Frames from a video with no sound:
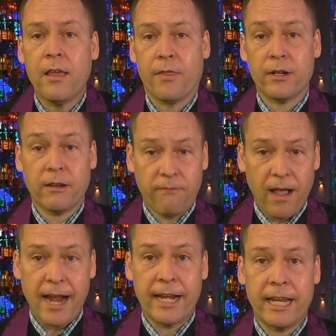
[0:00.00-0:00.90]
their
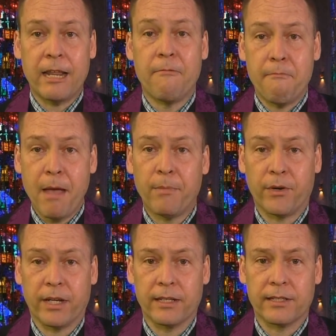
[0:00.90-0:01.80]
defining
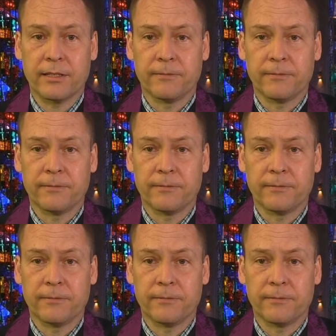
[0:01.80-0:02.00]
memories.